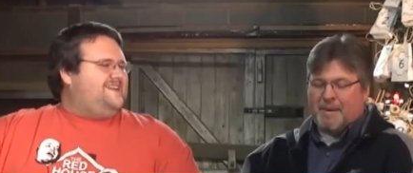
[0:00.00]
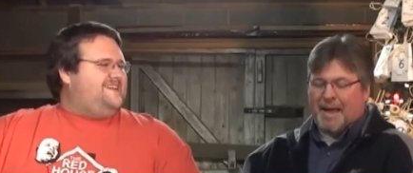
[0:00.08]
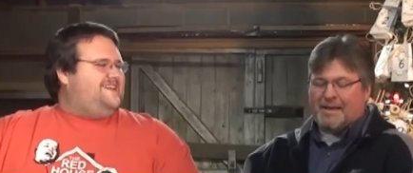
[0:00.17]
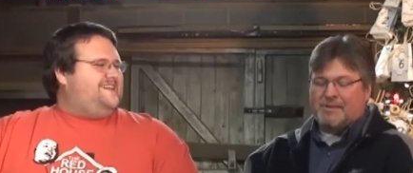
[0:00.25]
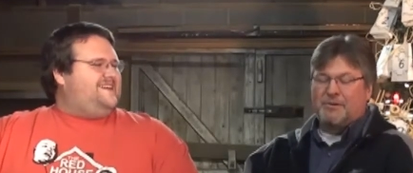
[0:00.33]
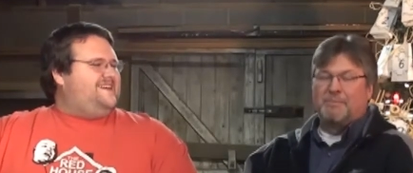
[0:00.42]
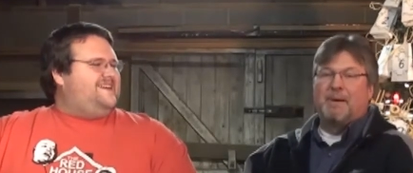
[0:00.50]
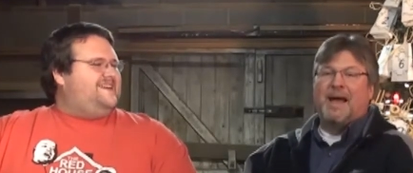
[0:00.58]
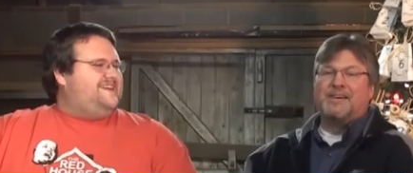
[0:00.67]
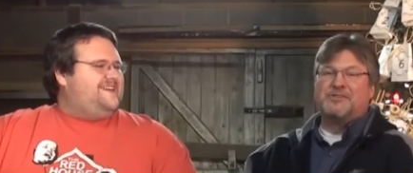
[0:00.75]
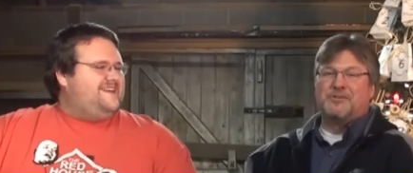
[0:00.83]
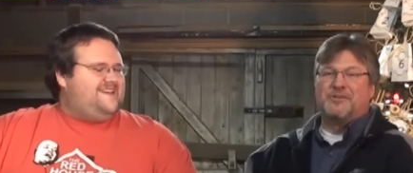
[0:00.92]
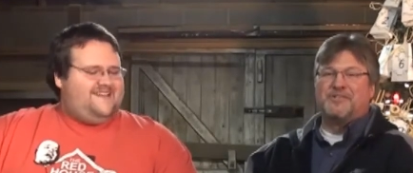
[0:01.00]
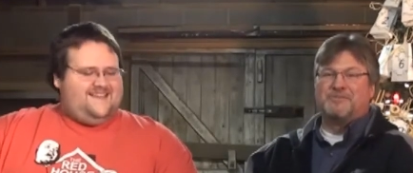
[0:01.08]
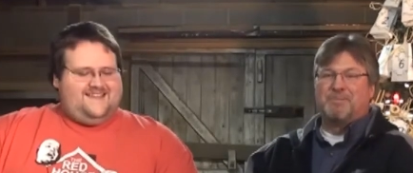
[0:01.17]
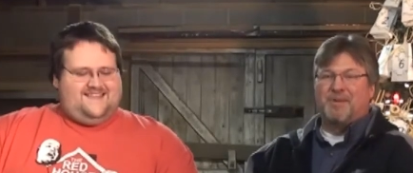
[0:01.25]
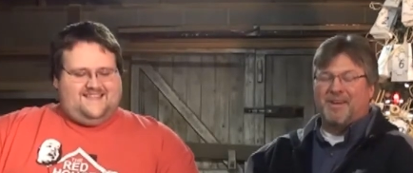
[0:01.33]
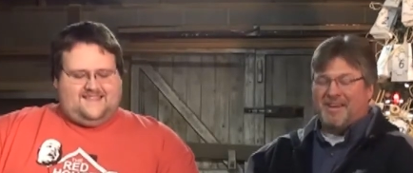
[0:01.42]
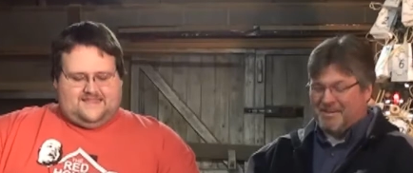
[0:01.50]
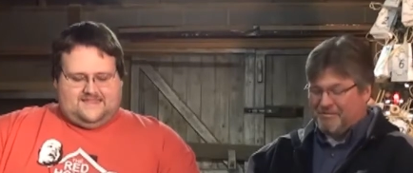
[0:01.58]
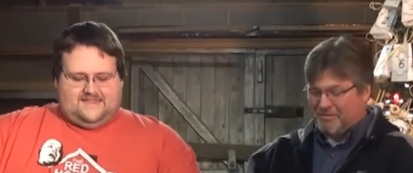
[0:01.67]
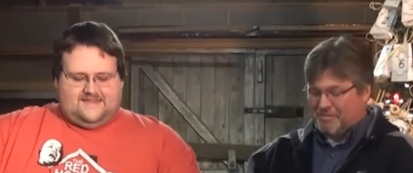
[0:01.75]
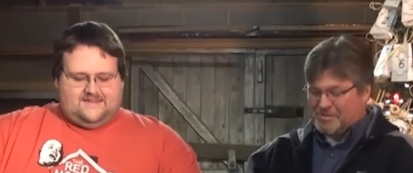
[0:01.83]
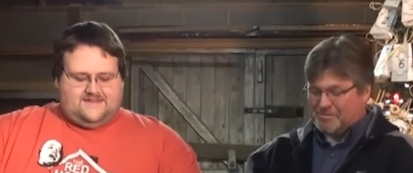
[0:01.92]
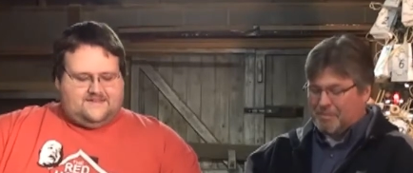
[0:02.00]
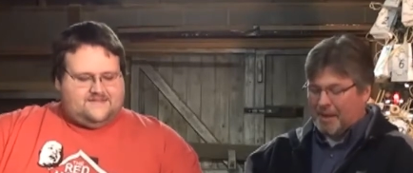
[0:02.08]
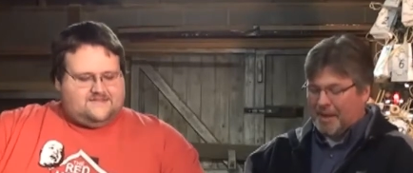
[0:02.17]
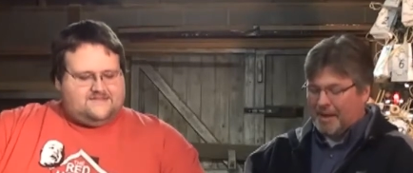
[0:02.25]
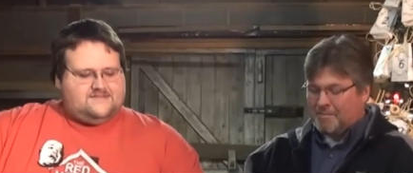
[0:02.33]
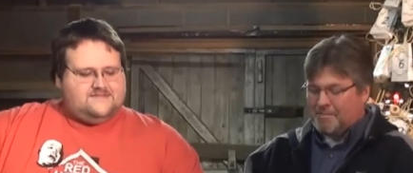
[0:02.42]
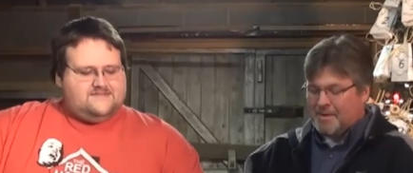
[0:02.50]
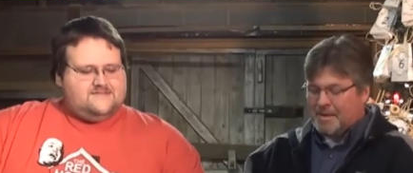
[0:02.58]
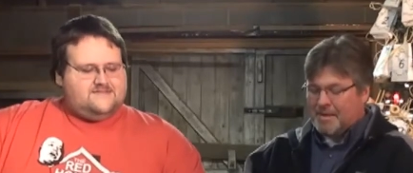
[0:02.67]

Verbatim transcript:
Speaker 1: back to Ambassador's Blend from Spam.